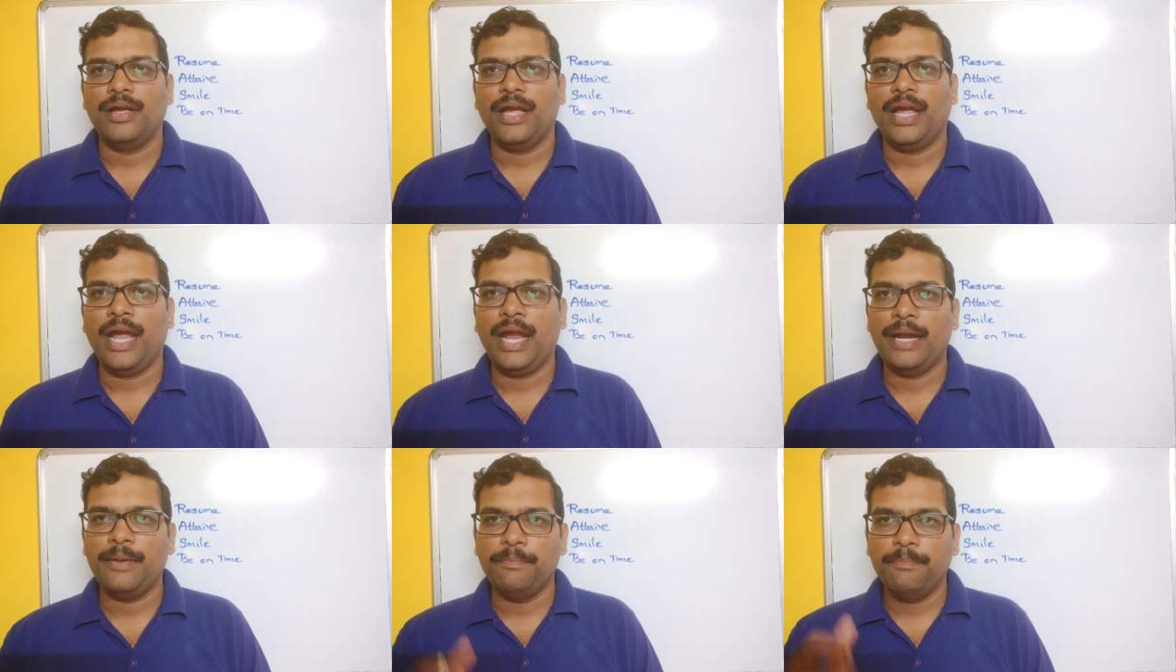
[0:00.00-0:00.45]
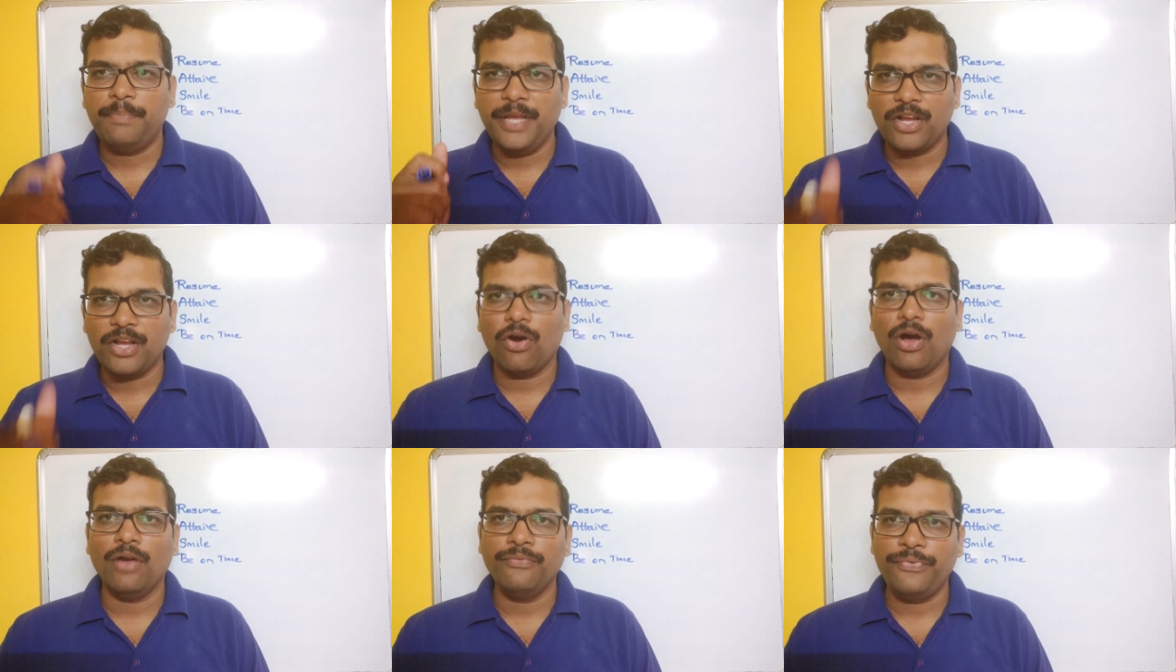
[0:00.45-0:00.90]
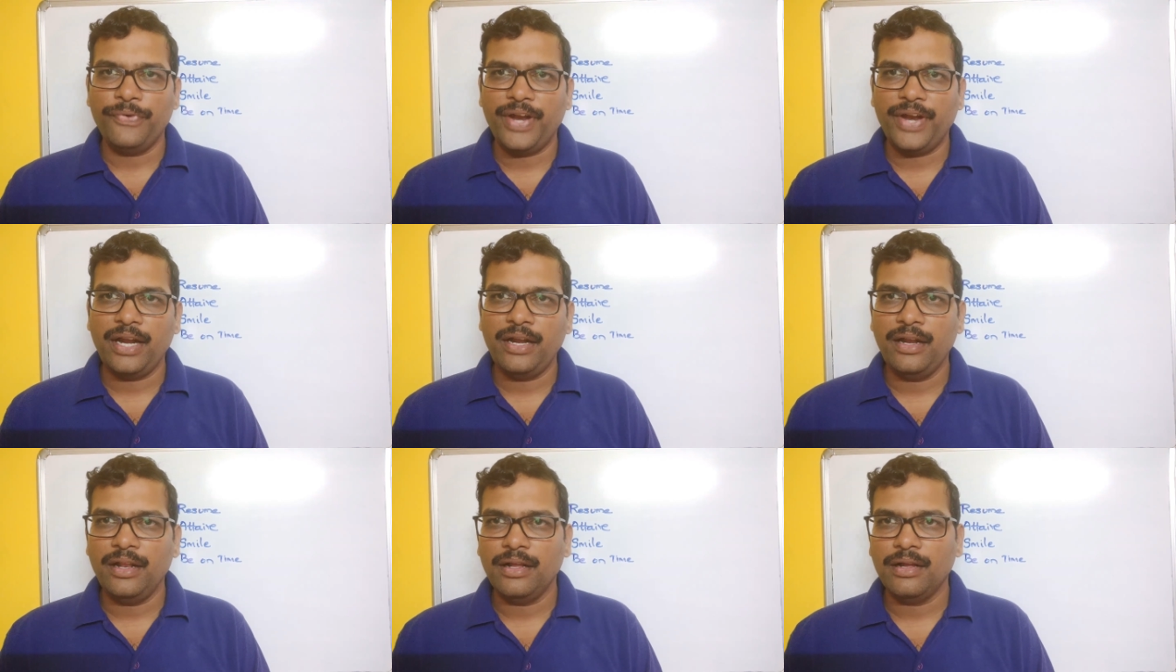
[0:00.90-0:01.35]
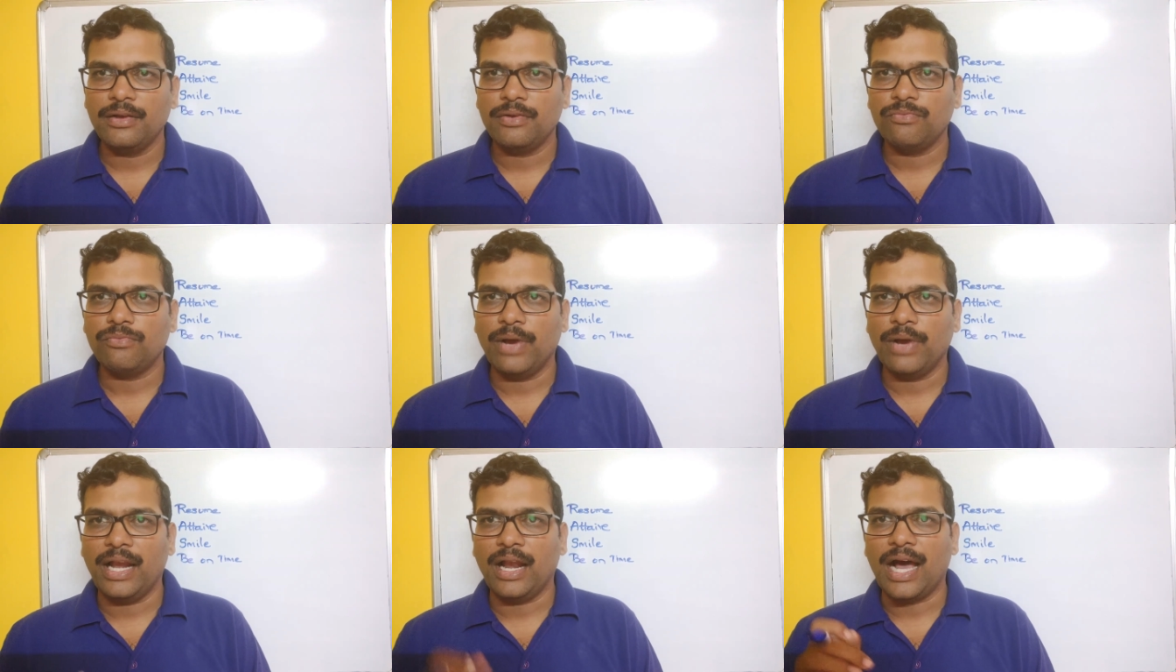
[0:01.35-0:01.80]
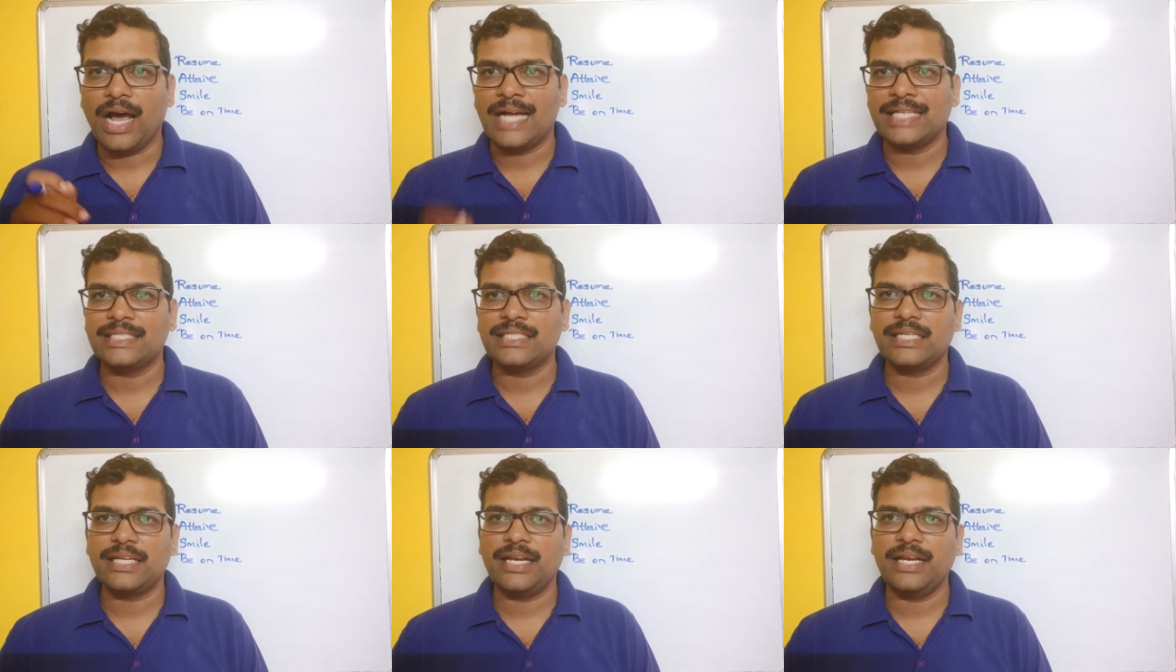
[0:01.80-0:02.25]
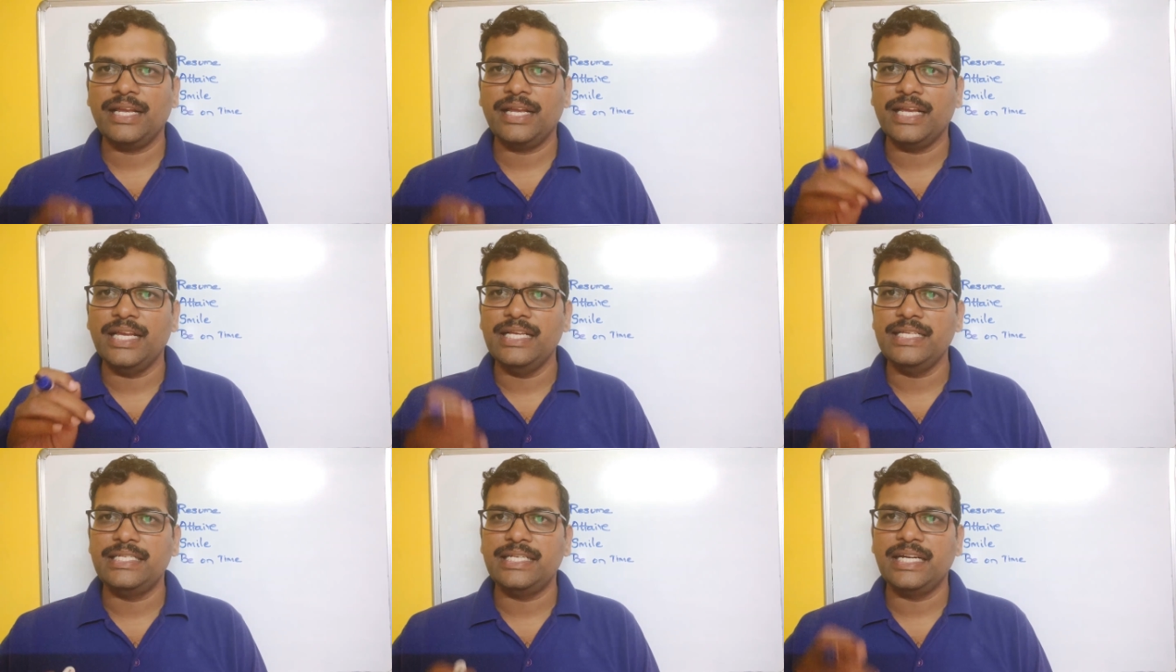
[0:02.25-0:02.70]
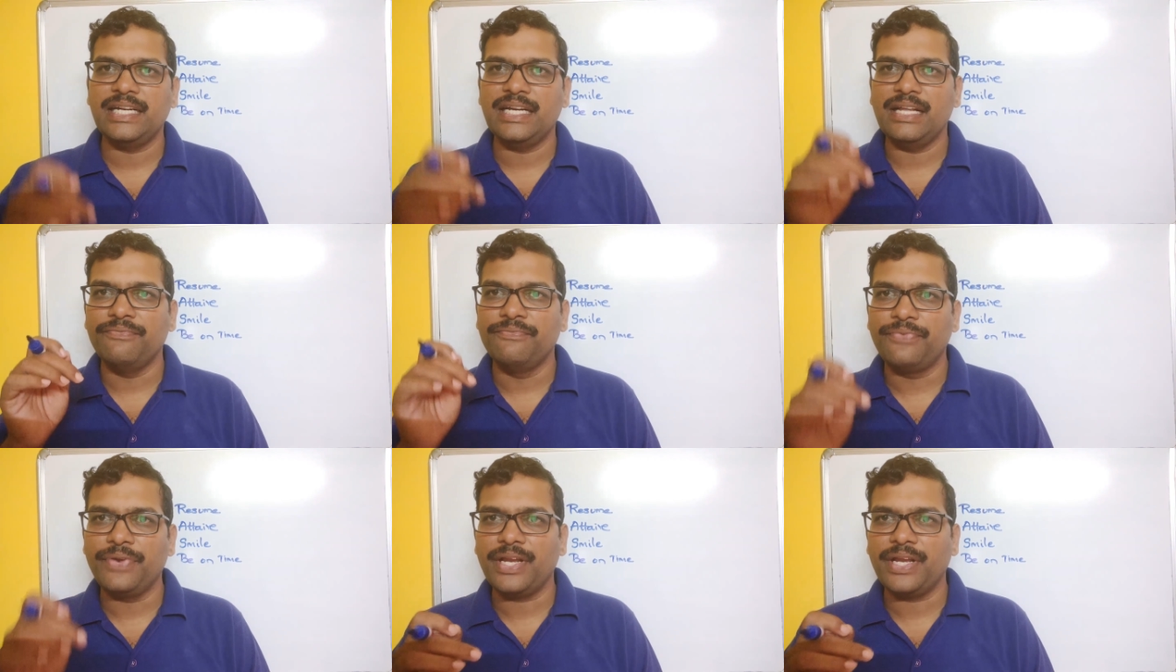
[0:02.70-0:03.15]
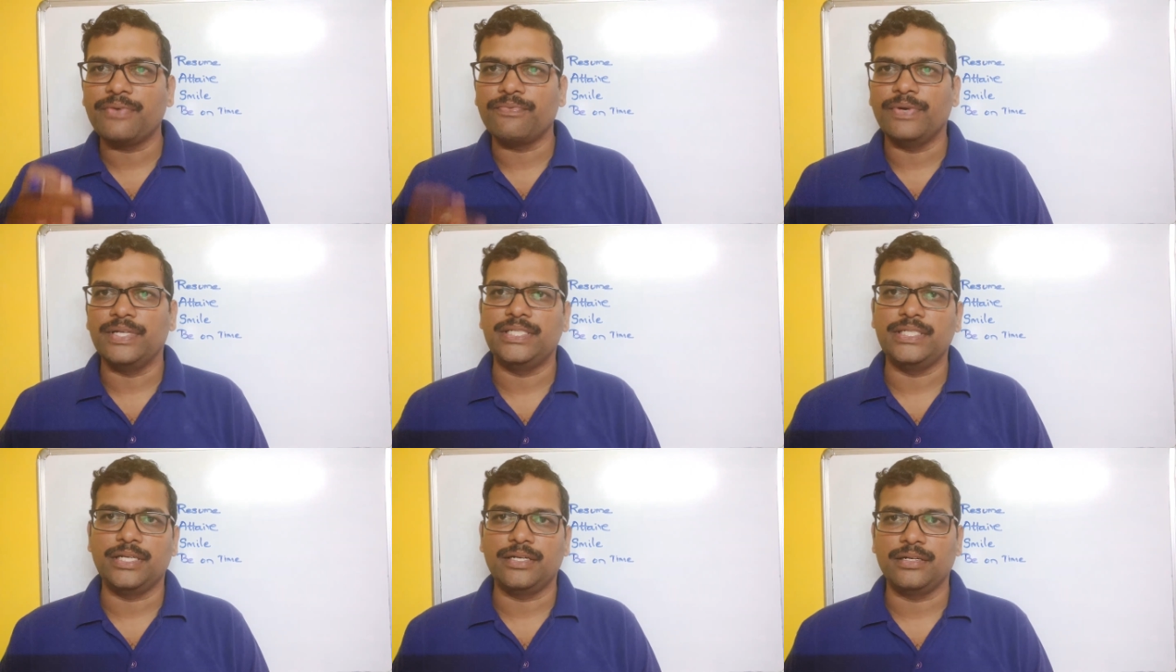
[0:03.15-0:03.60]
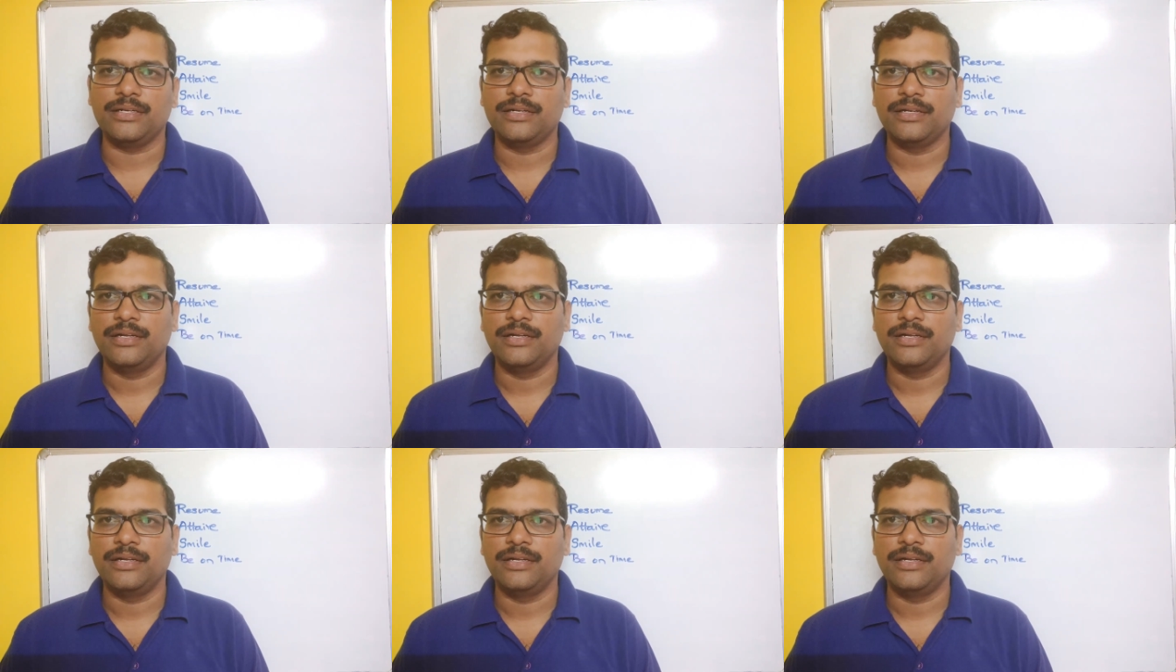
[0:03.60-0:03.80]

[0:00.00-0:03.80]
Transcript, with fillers: And be confident while answering each and every question.